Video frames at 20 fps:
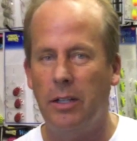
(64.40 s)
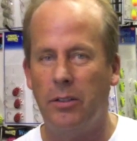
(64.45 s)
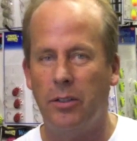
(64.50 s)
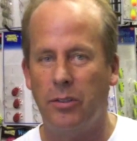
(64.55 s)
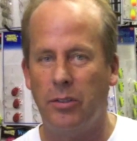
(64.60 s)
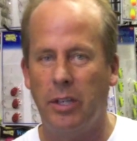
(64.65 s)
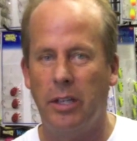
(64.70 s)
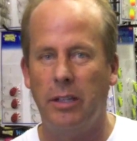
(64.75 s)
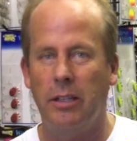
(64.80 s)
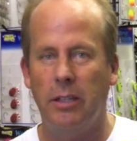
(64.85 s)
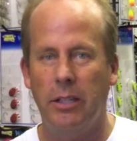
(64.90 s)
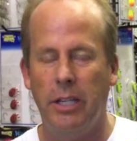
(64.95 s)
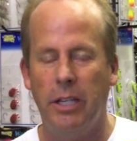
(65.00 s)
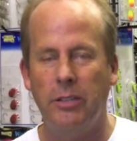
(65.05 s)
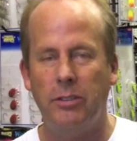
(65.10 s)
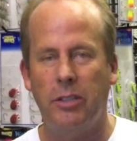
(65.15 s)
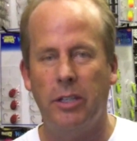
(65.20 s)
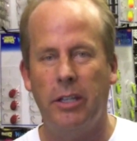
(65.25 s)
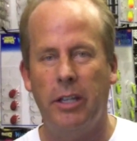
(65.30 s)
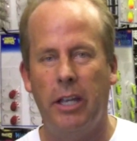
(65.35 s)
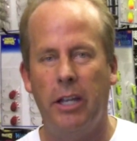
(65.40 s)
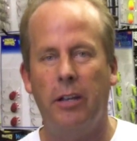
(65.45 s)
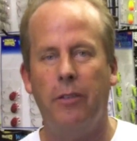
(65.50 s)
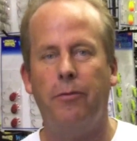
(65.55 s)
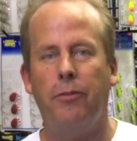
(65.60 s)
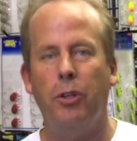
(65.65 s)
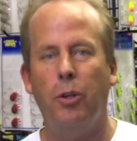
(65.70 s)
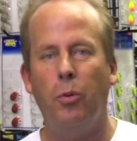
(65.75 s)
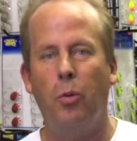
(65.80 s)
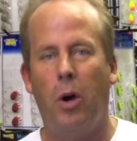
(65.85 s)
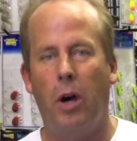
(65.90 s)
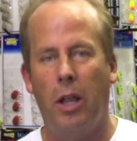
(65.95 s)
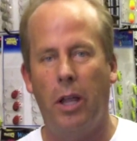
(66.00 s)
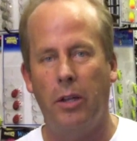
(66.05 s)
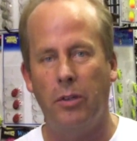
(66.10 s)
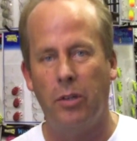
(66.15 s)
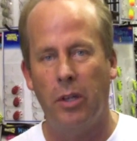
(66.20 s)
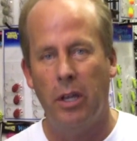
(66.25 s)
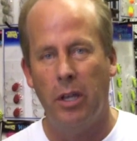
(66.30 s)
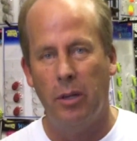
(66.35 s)
to say the least. And then a few
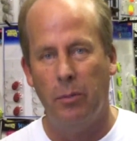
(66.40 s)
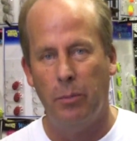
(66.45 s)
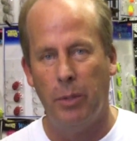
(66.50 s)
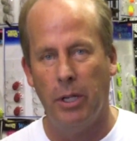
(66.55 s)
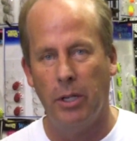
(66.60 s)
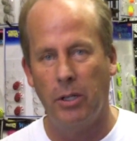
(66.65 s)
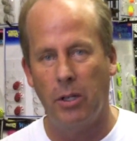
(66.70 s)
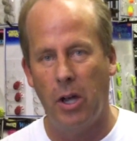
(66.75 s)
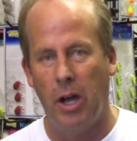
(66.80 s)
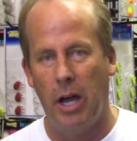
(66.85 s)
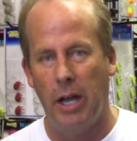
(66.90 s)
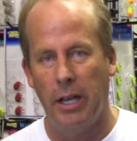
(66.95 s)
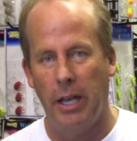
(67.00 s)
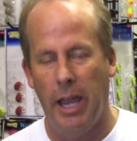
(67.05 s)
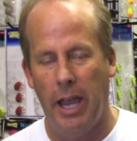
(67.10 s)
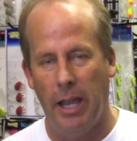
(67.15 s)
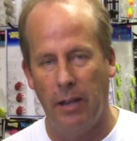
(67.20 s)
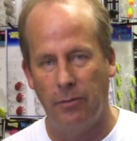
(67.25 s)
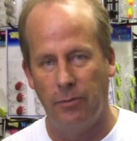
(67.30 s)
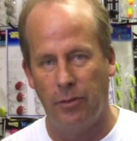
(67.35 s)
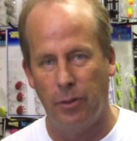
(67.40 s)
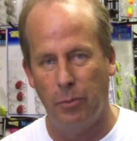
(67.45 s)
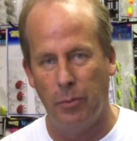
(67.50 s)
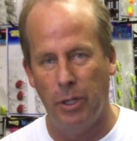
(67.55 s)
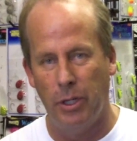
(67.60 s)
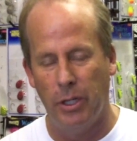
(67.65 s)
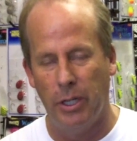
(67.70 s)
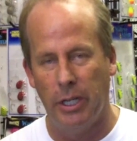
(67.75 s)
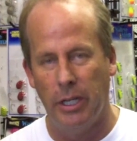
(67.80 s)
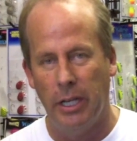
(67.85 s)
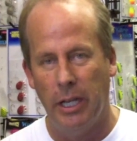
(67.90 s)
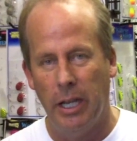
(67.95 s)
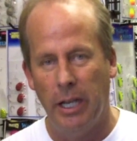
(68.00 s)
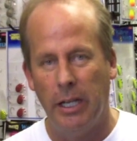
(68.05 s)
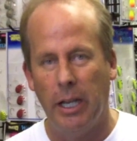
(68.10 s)
walleyes being caught at Vermilion.